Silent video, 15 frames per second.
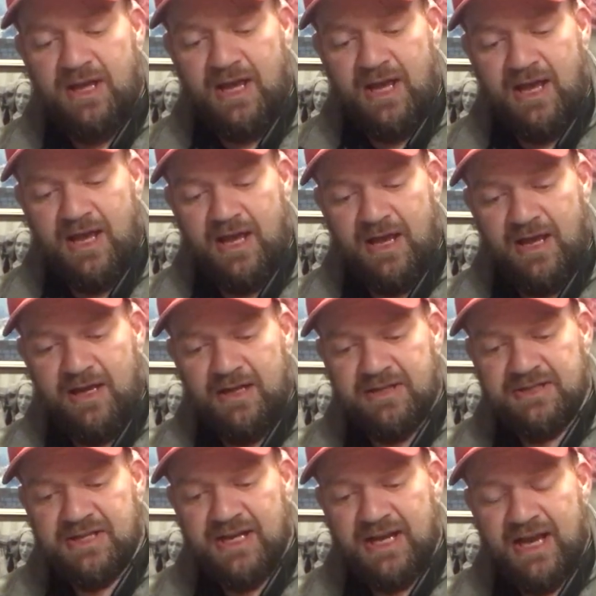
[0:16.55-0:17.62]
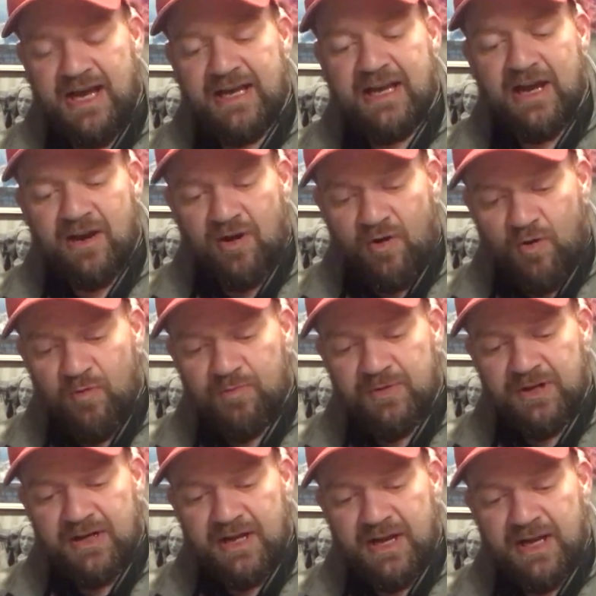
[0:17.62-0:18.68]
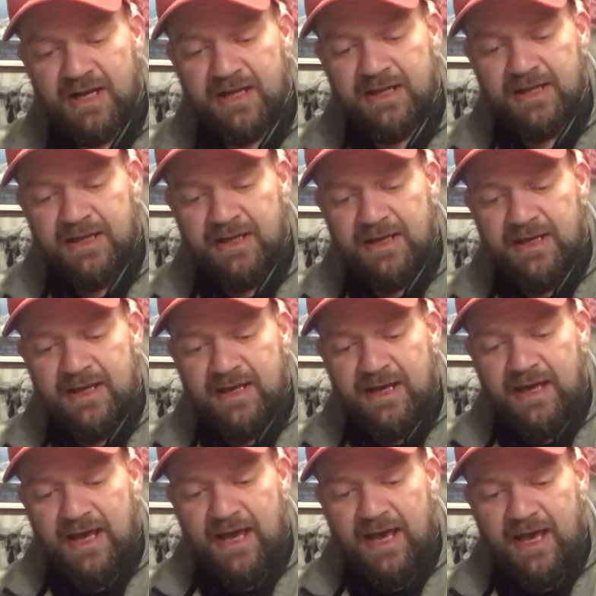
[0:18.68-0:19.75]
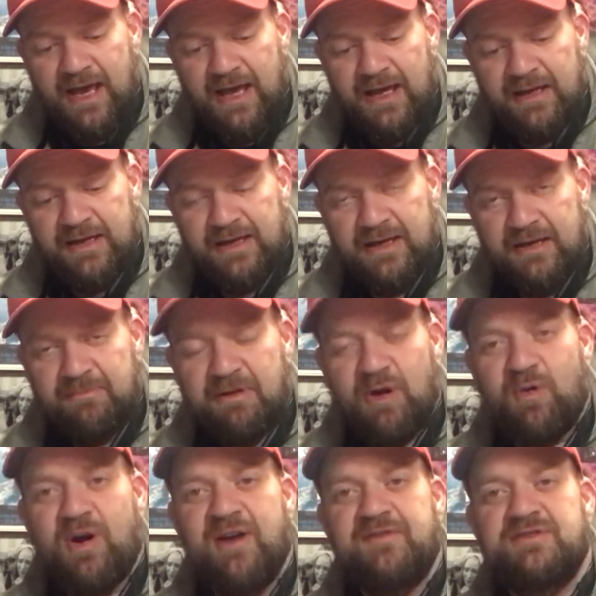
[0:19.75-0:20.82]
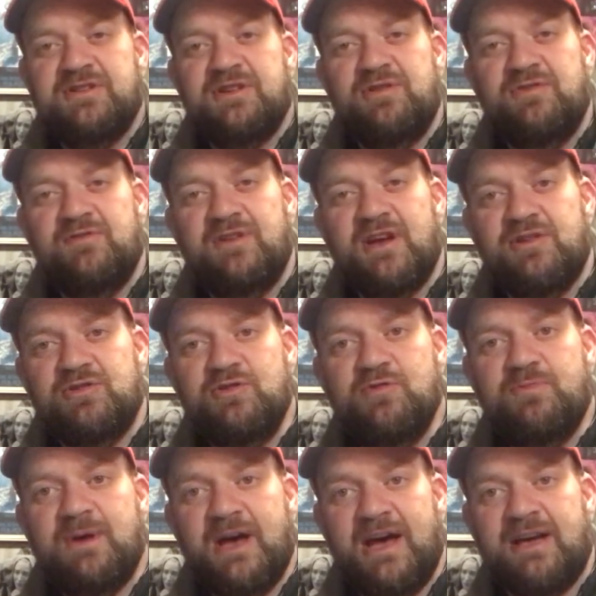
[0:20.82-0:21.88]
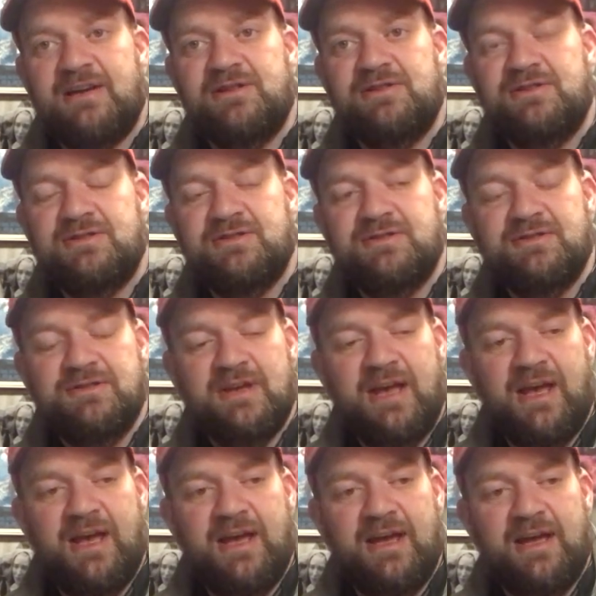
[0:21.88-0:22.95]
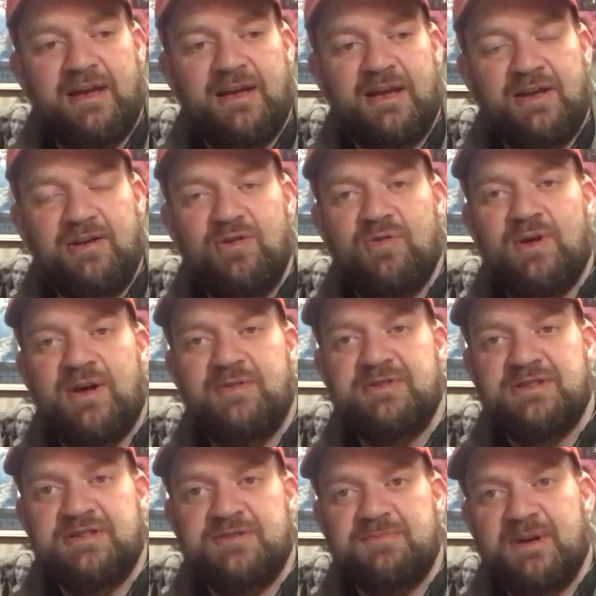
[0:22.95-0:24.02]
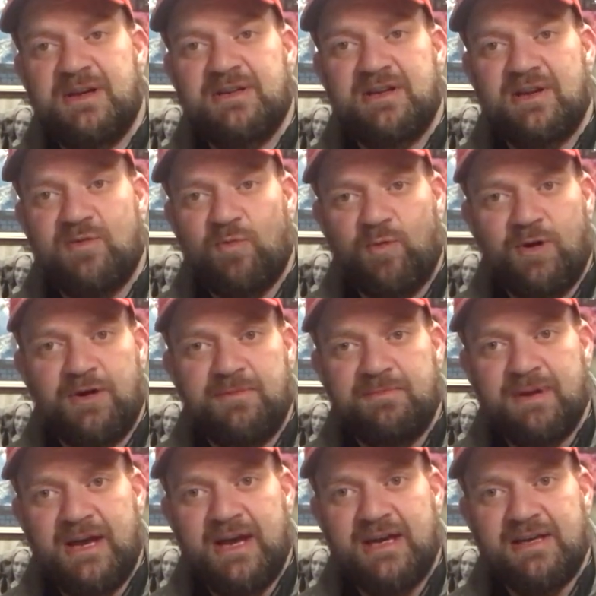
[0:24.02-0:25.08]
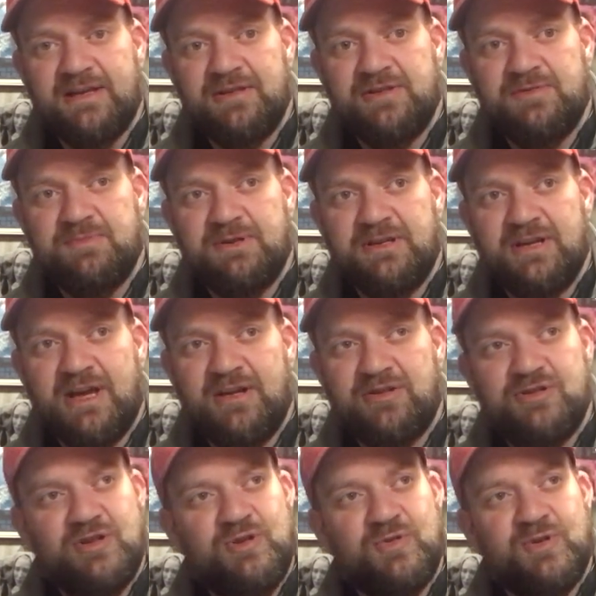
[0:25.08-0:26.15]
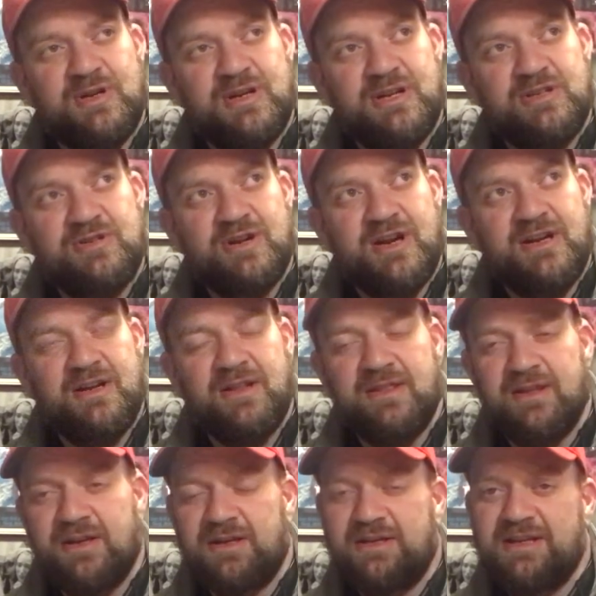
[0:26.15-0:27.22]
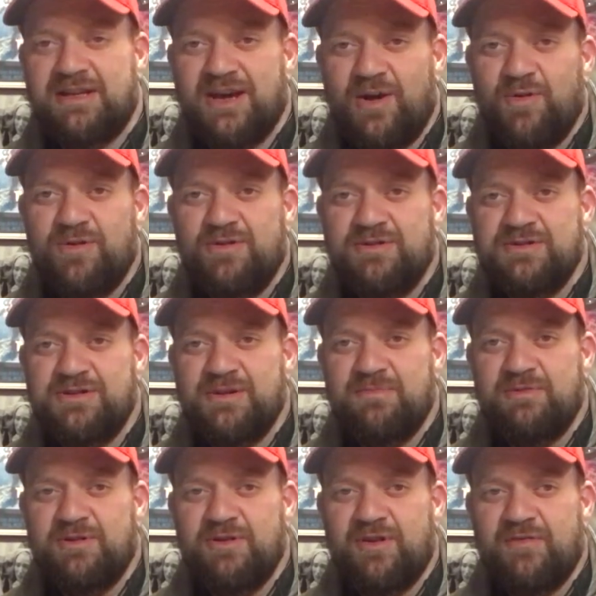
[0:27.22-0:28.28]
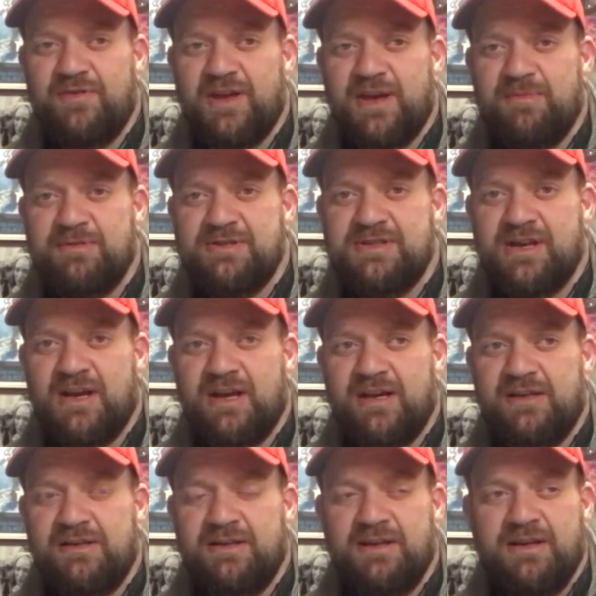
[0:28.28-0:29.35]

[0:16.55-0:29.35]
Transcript: and I'll tell you, I got home tonight, and my wife said, you've got two packages. And I knew I was expecting one package, but not two, and I tried to think, did I order something off Amazon,